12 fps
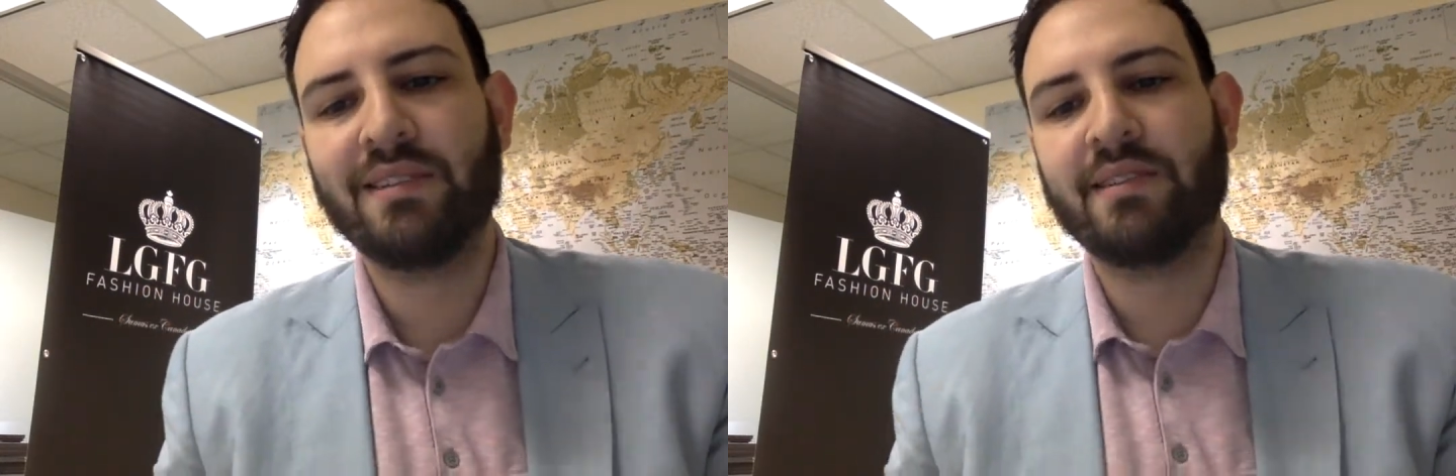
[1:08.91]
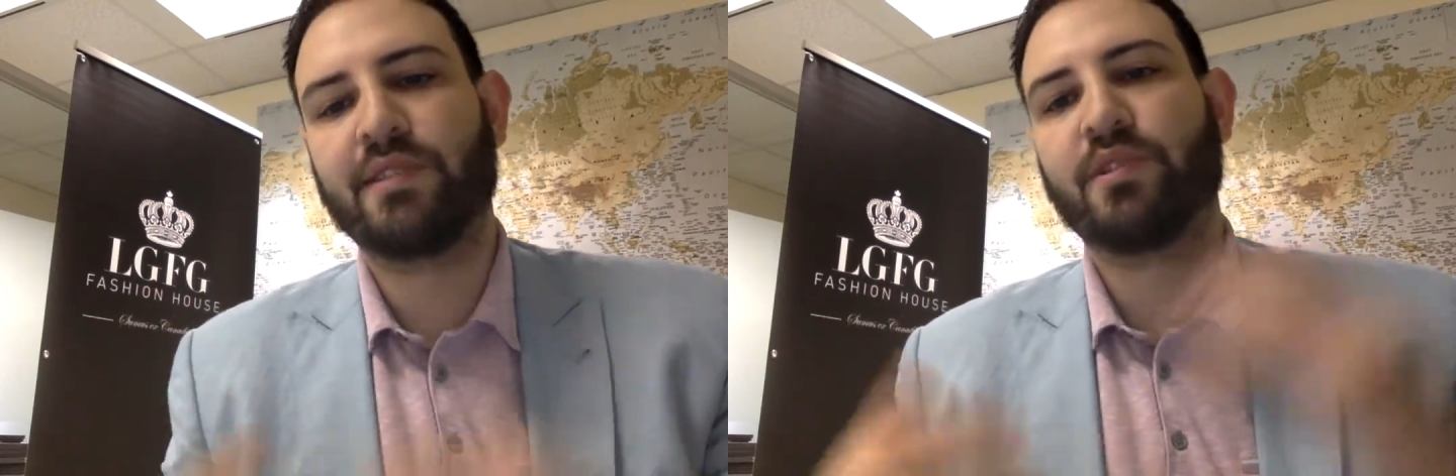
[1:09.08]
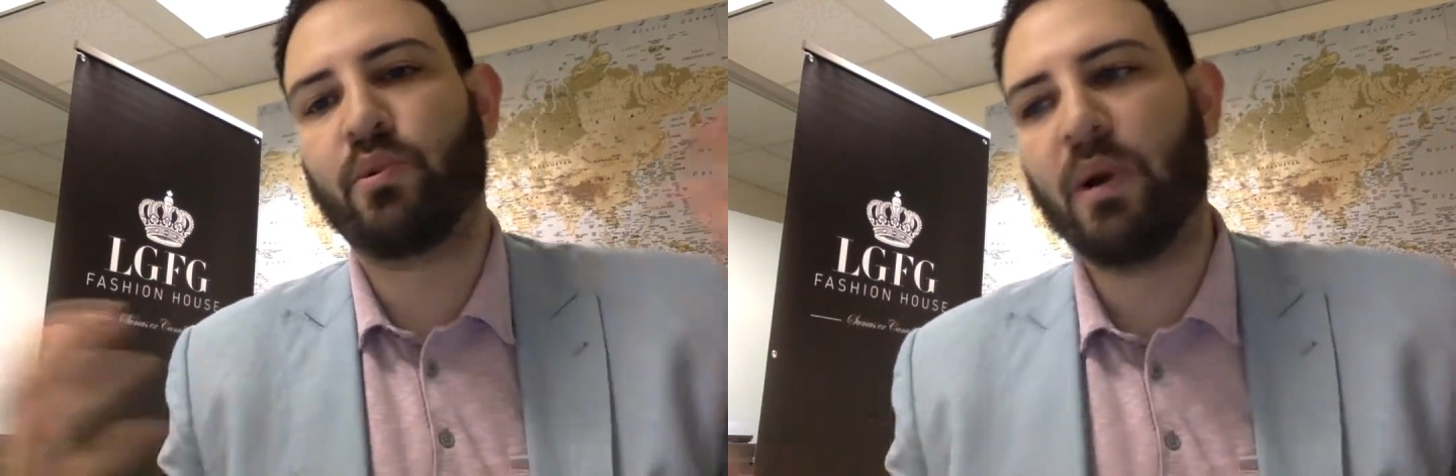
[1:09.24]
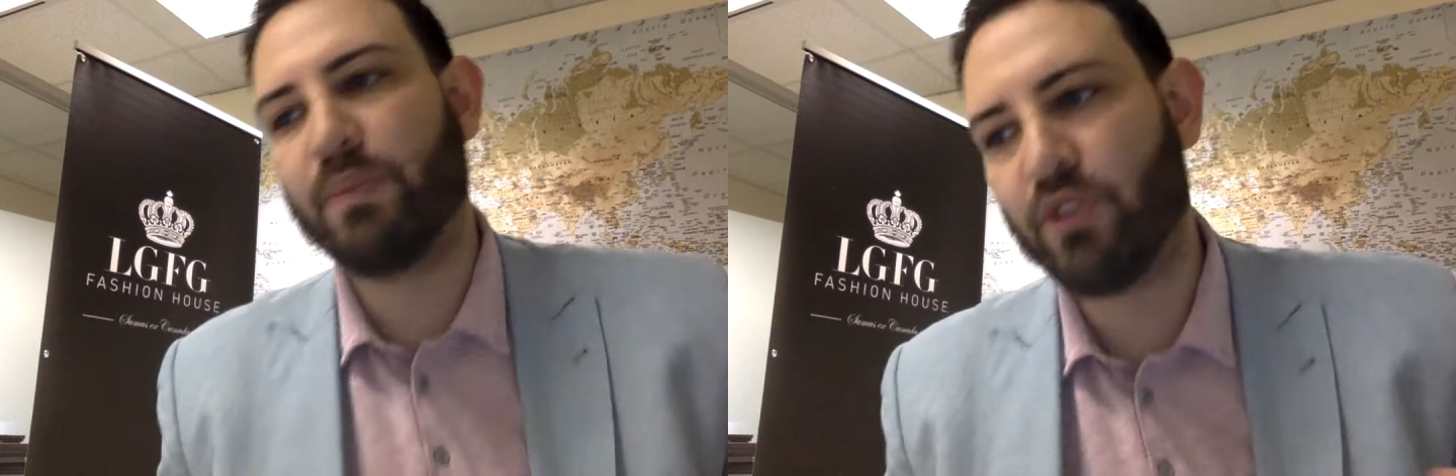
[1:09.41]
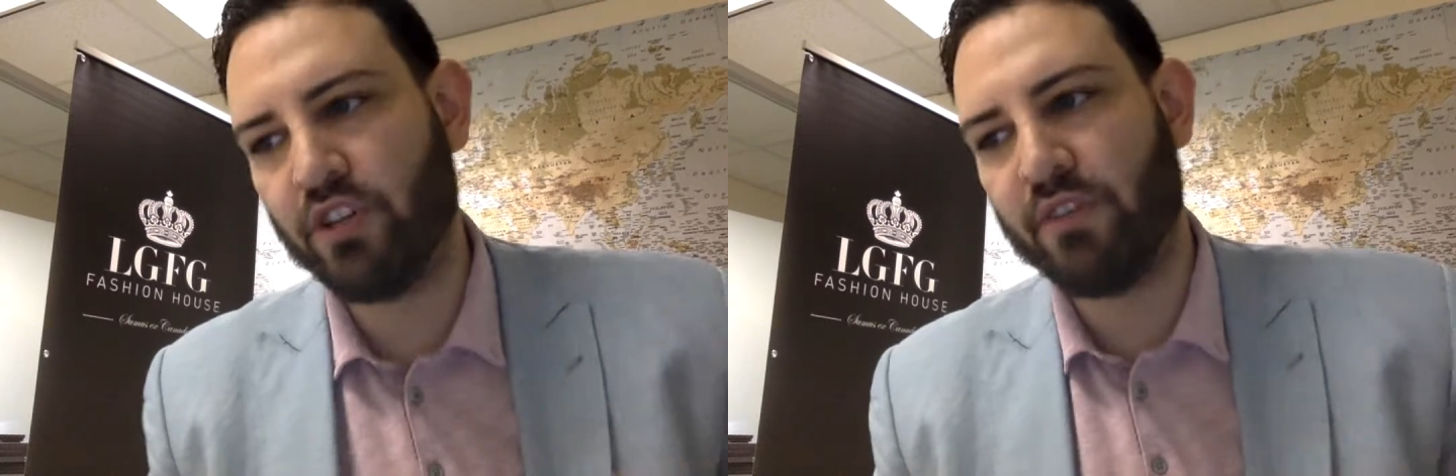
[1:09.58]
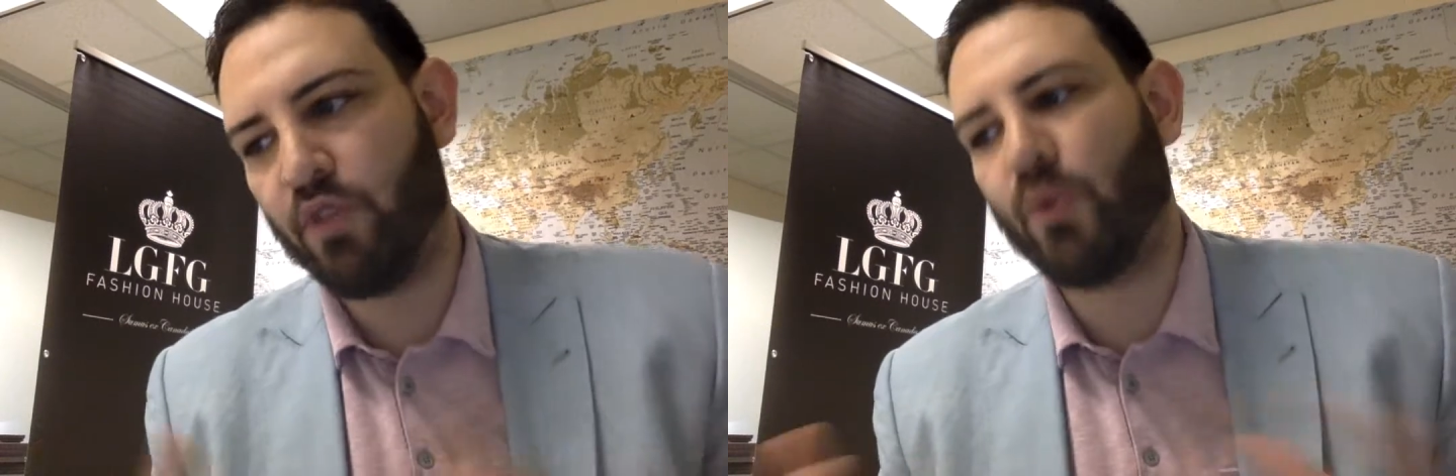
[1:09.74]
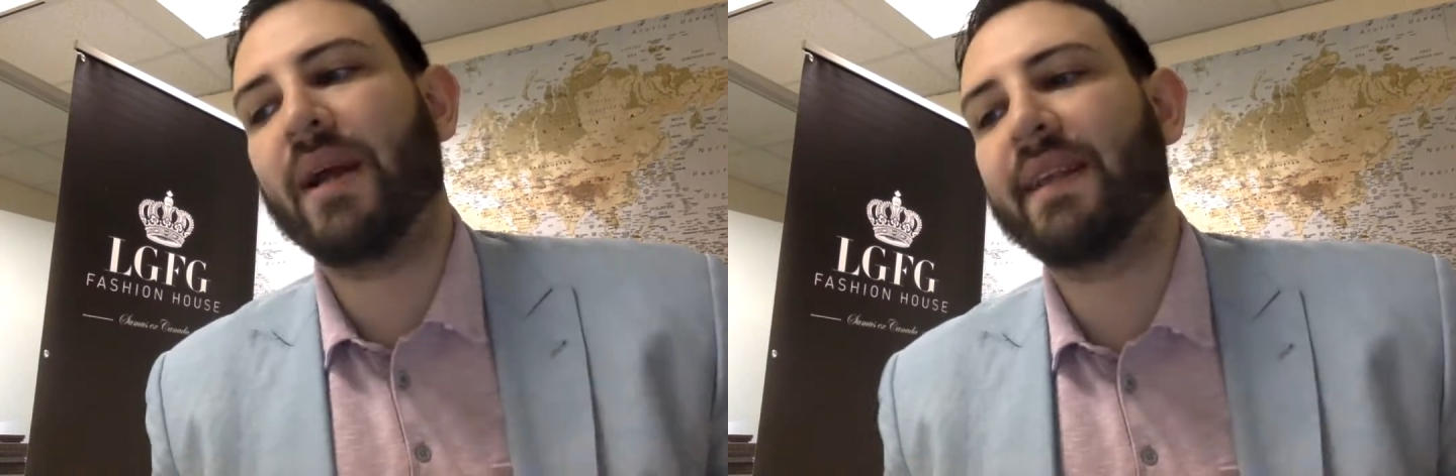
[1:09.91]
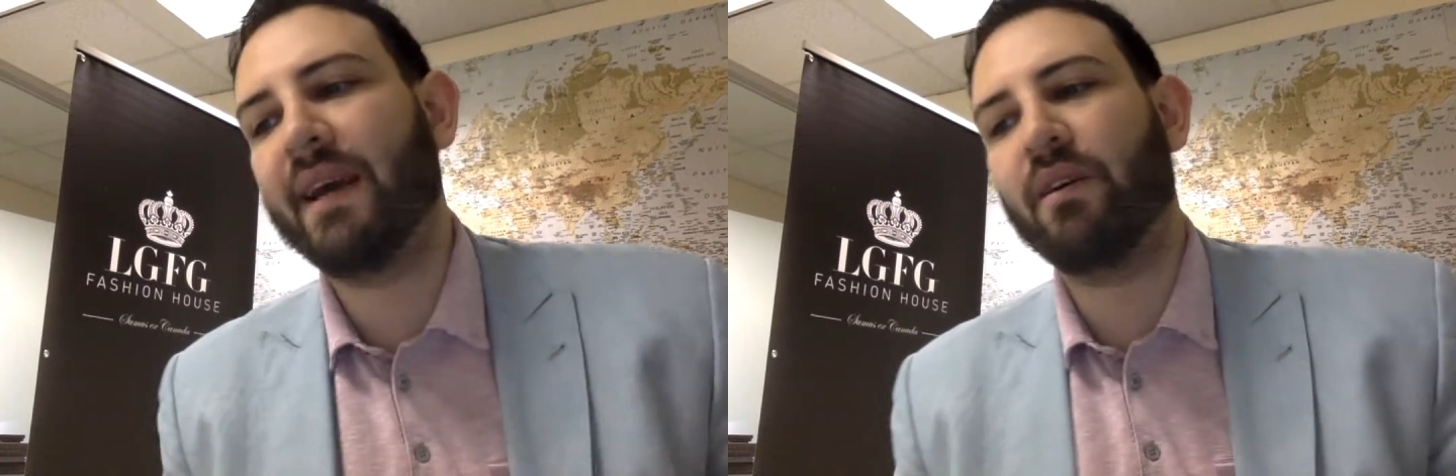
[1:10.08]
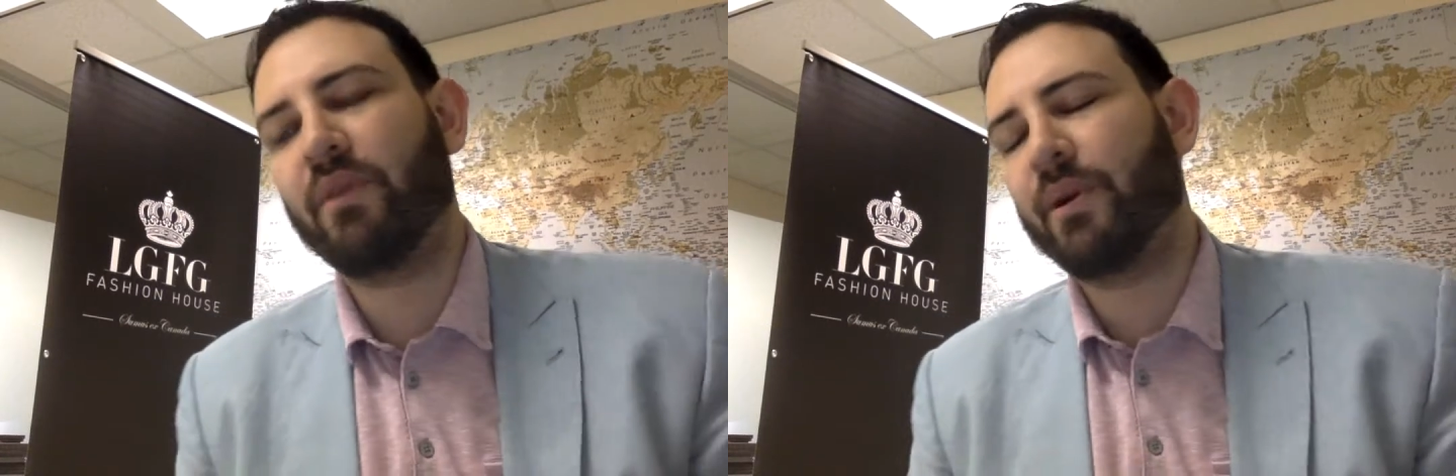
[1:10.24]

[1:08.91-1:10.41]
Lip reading: description of thread count,